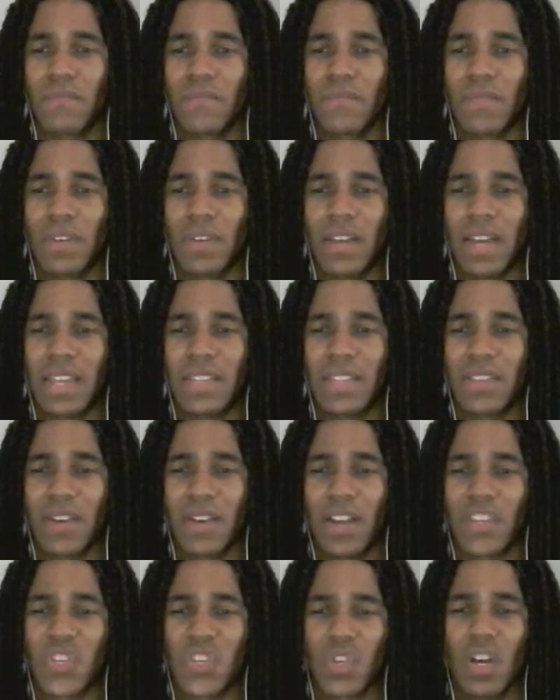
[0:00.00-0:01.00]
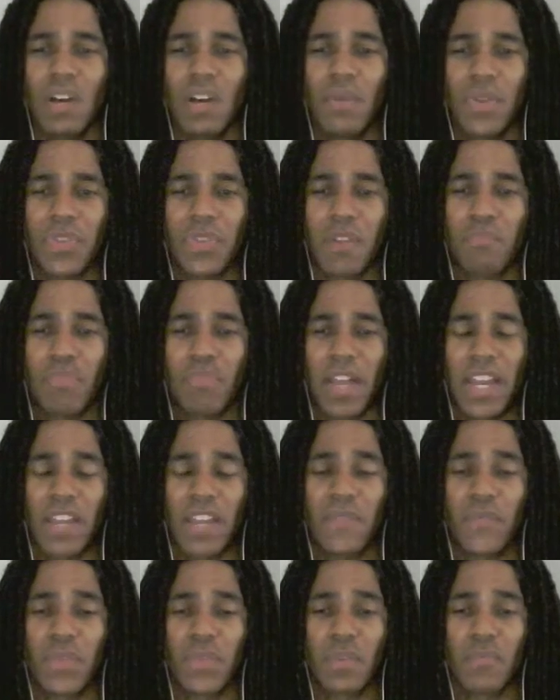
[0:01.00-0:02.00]
and I saw what they're planning
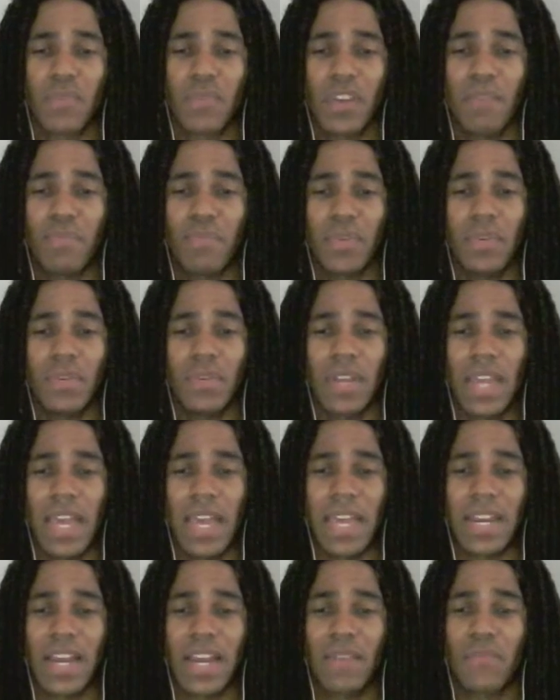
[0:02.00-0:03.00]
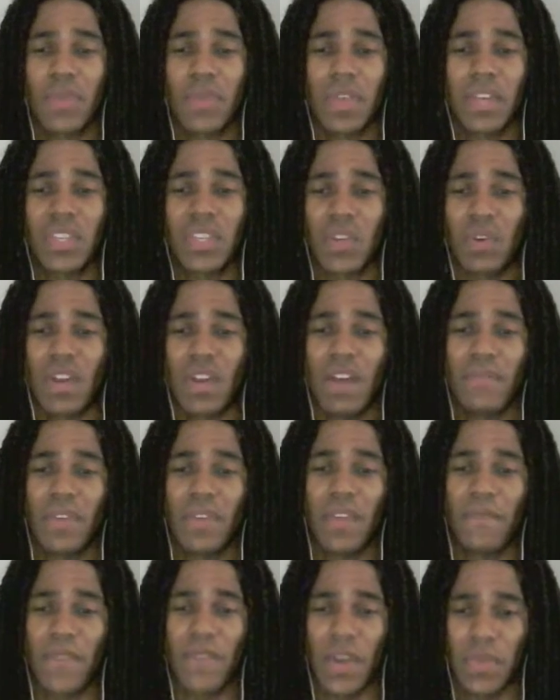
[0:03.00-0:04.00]
for the reboot, and I really don't have
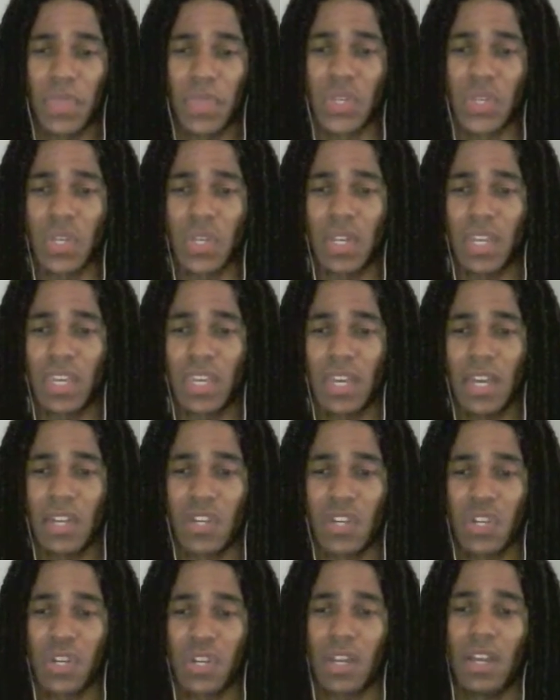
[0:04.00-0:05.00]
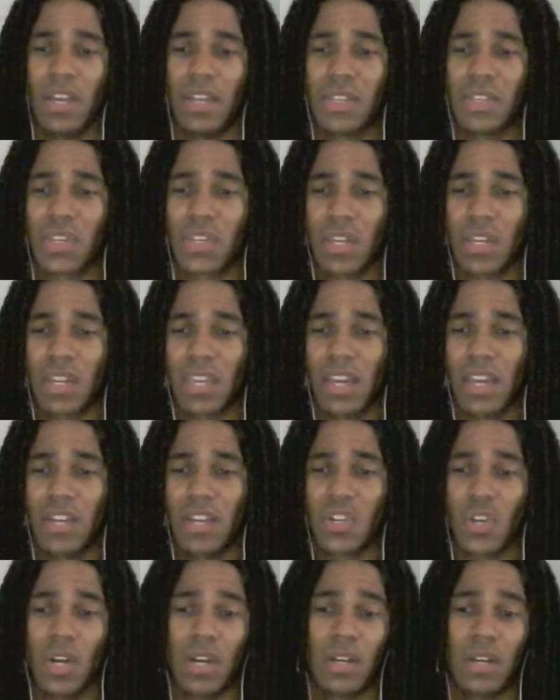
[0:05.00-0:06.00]
any faith it's gonna catch
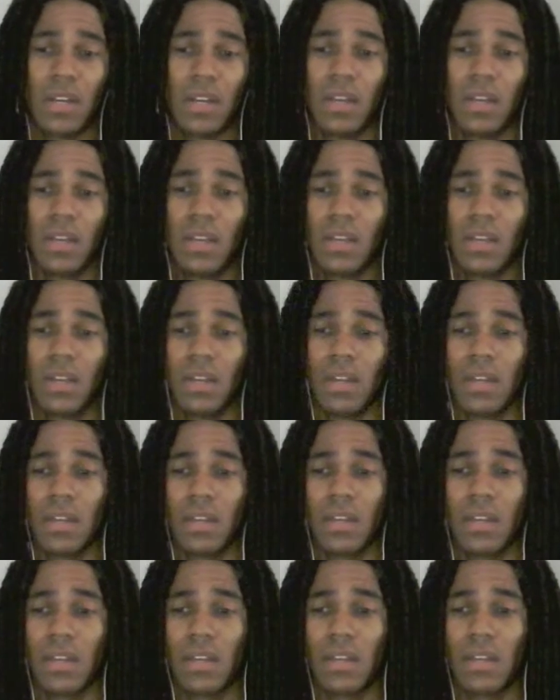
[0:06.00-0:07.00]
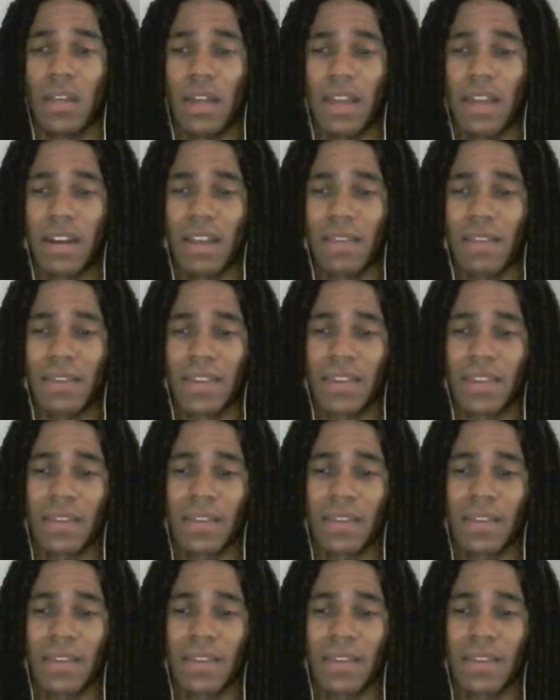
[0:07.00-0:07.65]
on. And I like,